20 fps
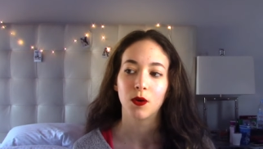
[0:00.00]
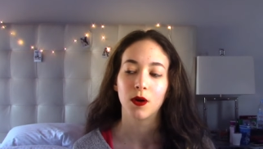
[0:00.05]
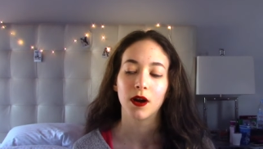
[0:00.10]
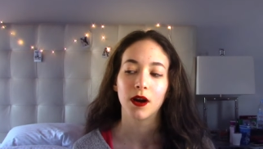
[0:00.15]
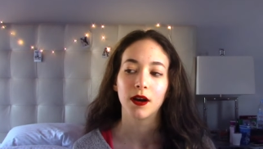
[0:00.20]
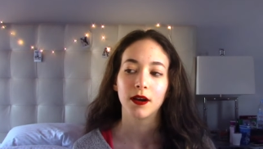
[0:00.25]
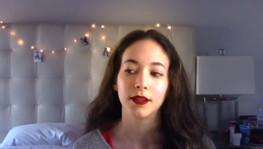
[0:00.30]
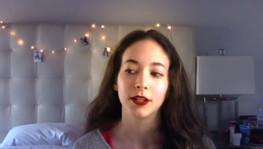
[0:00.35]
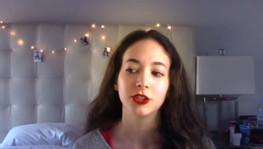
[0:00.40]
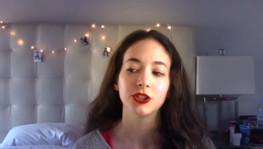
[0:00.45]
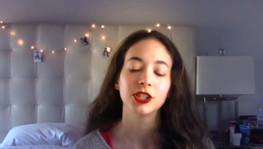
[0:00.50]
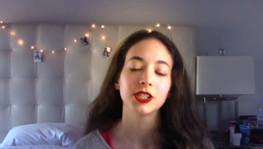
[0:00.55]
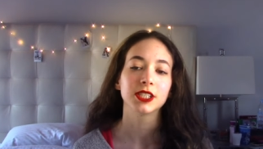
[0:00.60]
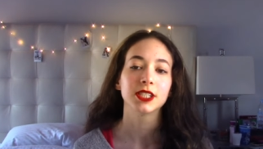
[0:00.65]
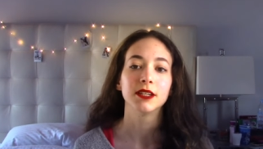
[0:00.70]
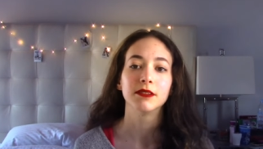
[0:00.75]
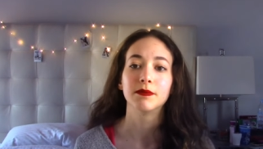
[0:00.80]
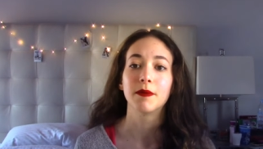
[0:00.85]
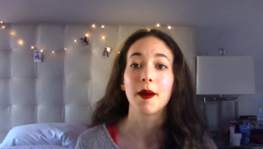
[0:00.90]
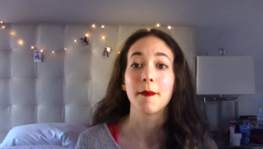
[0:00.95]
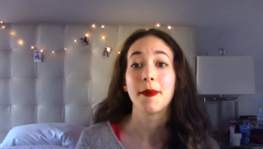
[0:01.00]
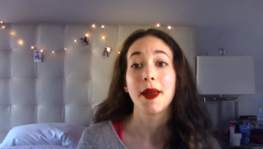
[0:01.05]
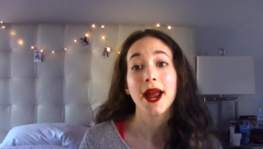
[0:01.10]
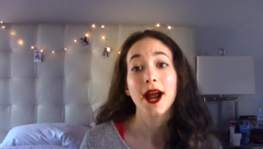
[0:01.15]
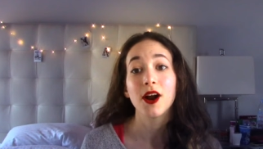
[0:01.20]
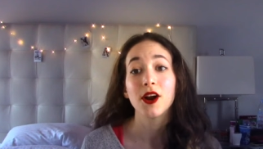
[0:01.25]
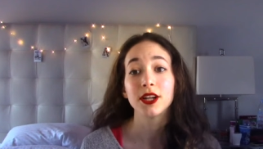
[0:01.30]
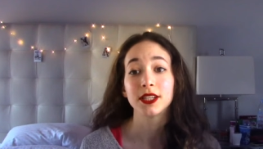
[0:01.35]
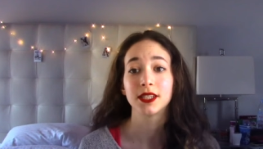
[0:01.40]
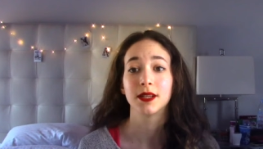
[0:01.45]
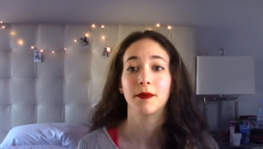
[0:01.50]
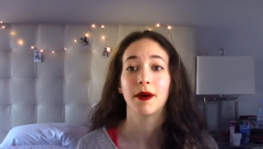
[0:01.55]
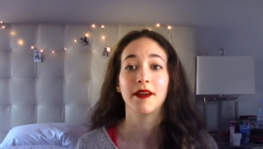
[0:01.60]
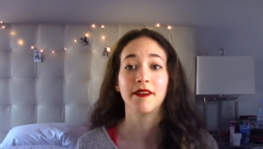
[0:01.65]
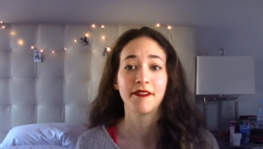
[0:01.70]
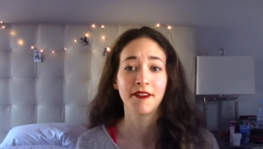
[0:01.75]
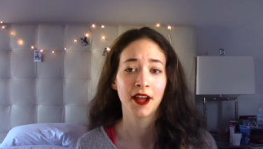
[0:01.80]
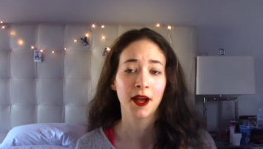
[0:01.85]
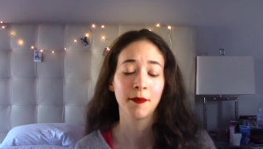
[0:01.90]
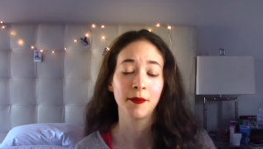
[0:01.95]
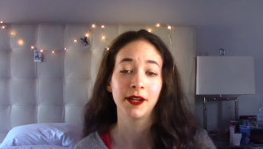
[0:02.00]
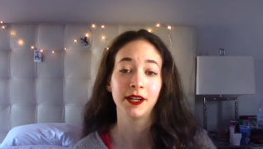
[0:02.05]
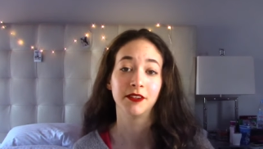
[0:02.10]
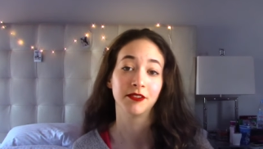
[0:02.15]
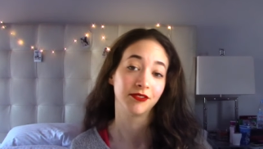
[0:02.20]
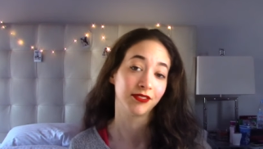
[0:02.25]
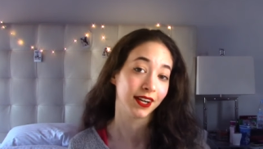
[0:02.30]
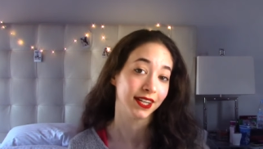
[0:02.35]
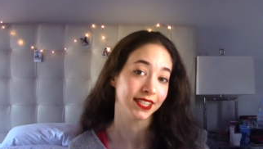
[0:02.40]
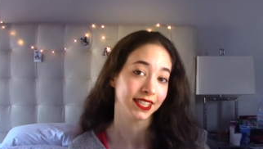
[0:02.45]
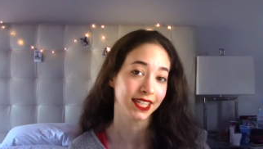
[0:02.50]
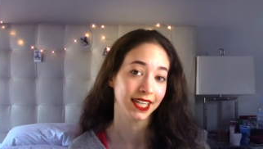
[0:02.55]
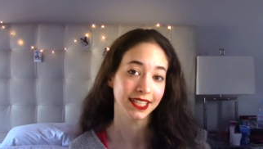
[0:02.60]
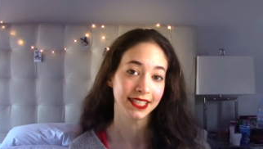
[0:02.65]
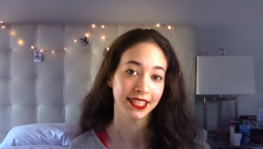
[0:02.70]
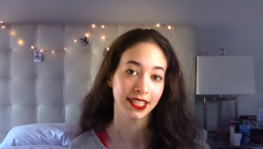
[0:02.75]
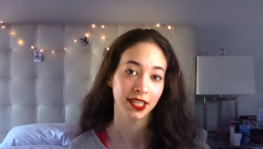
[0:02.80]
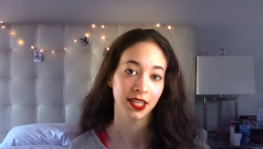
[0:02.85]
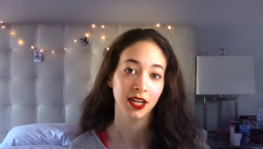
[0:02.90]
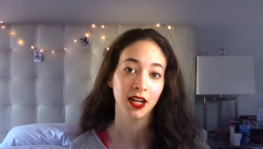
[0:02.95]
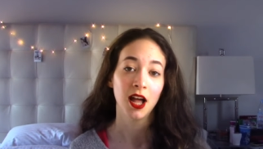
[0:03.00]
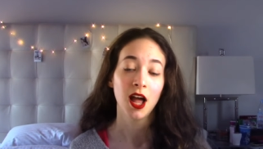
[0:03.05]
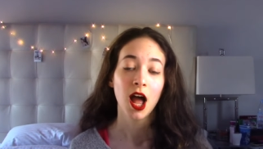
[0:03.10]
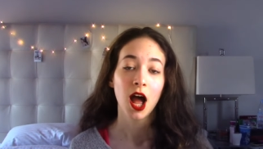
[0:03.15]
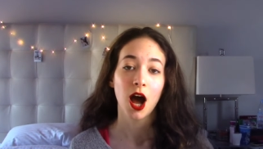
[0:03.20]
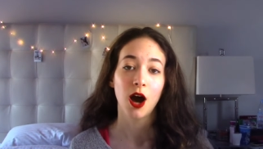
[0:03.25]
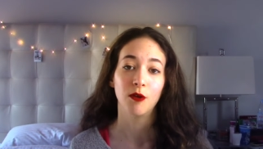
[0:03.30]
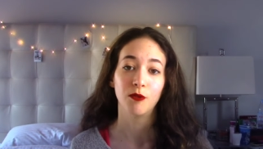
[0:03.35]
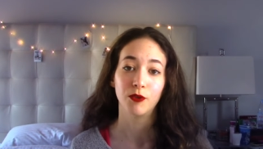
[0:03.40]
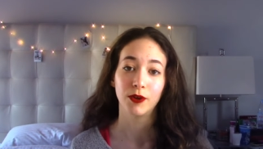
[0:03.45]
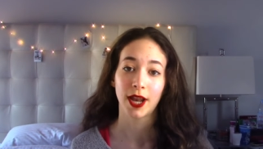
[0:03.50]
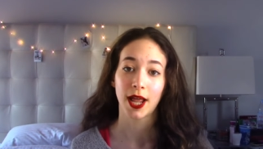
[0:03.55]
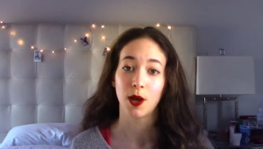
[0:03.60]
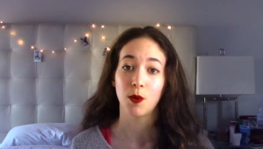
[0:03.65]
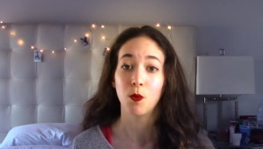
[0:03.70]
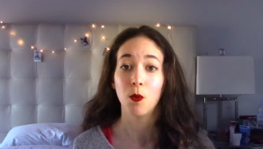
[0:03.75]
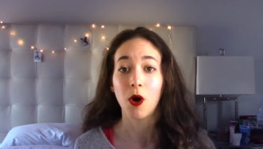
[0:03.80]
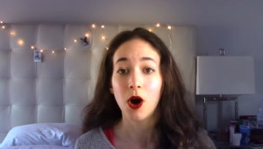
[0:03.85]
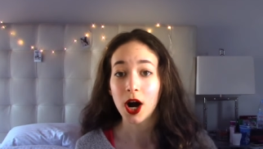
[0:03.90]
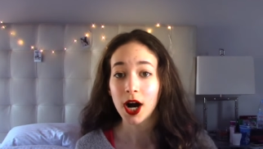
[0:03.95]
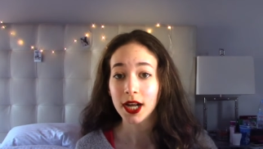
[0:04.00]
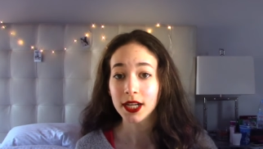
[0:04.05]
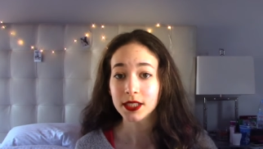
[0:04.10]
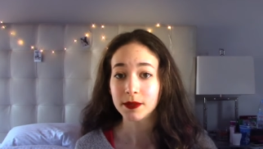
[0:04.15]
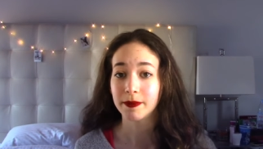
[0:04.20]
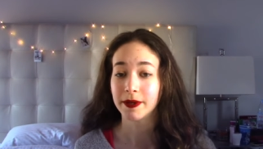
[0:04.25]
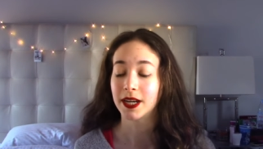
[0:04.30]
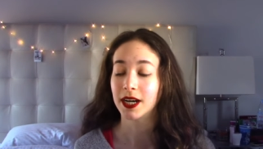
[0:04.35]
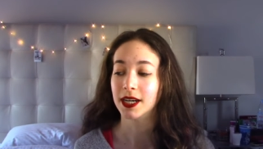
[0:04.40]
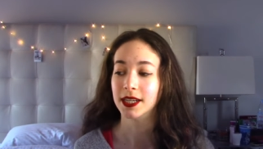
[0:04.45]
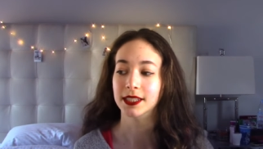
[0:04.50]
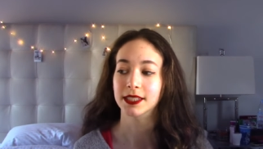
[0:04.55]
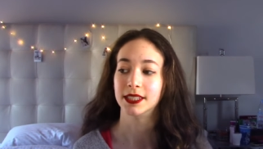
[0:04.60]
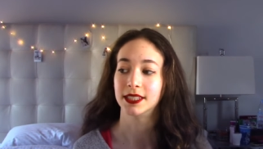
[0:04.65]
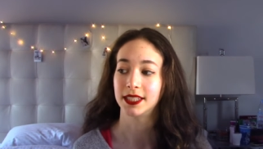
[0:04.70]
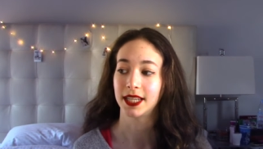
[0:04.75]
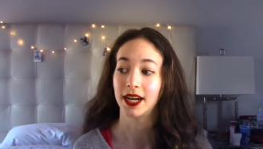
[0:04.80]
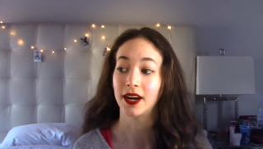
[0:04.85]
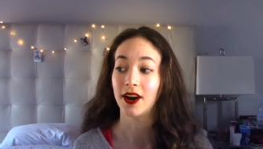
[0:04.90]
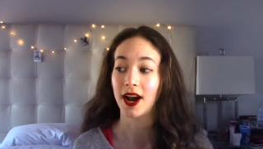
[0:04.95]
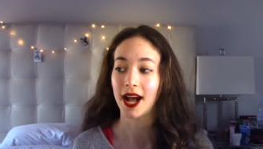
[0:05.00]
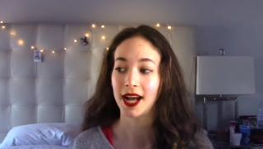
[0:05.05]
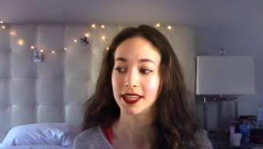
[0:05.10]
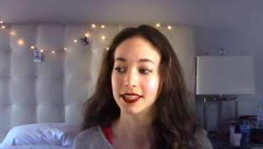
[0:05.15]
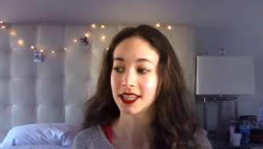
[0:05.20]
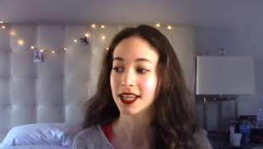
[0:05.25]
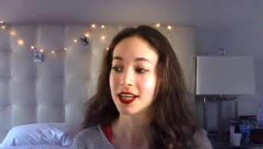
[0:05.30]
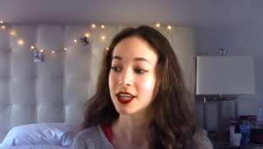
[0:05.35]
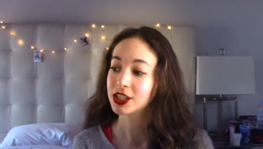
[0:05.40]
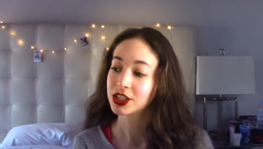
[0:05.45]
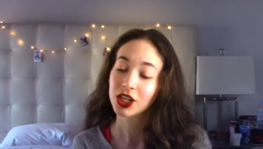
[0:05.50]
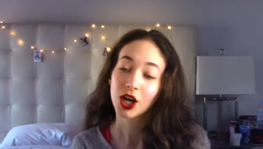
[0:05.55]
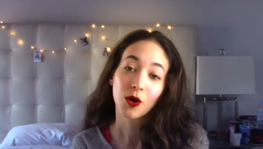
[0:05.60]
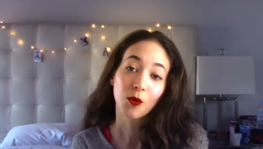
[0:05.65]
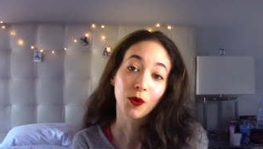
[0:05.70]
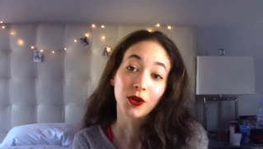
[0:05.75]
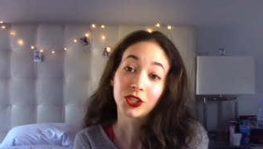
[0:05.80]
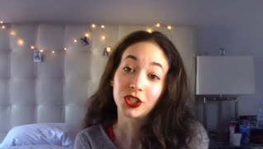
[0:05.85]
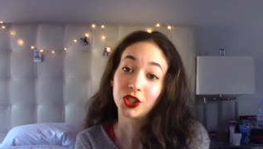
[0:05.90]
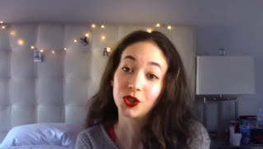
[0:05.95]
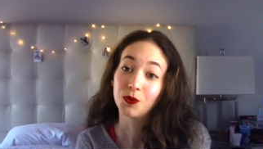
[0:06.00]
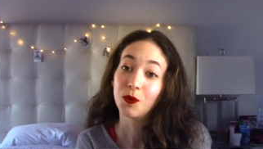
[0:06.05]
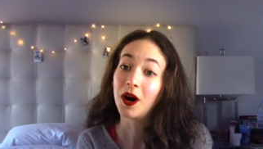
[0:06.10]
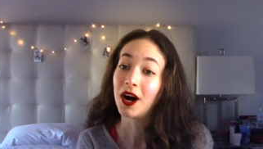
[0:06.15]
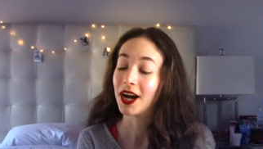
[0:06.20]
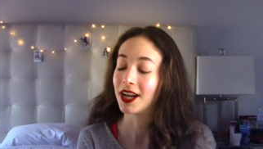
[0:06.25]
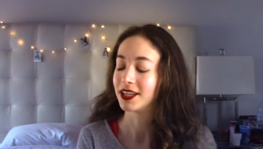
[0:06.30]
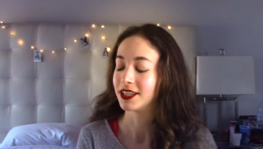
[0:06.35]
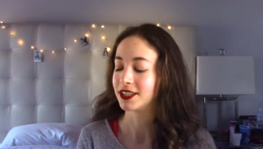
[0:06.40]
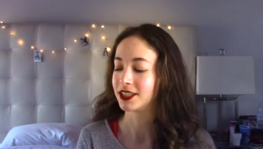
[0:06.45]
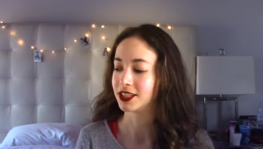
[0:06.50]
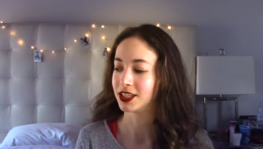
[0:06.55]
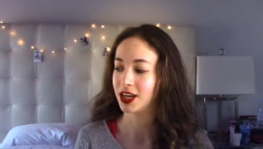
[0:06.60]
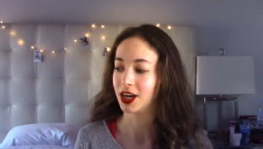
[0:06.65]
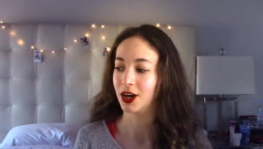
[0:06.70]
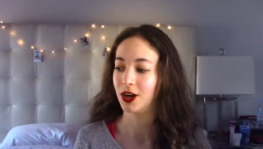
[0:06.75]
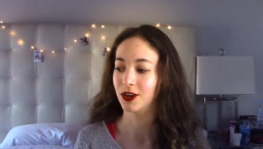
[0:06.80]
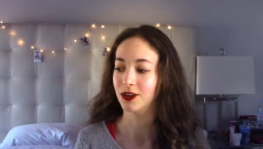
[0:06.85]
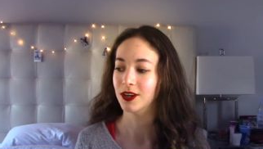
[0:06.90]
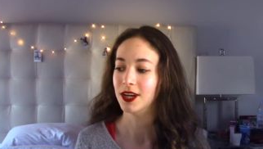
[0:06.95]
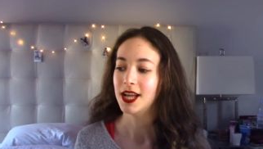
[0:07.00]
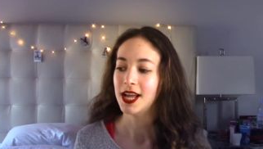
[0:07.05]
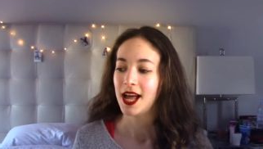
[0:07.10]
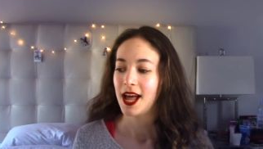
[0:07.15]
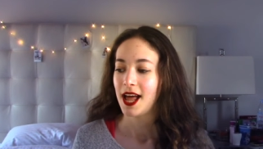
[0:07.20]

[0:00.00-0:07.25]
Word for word: or this just gives my parents and my family and friends an idea of what I want because they are asking, so what do you want? So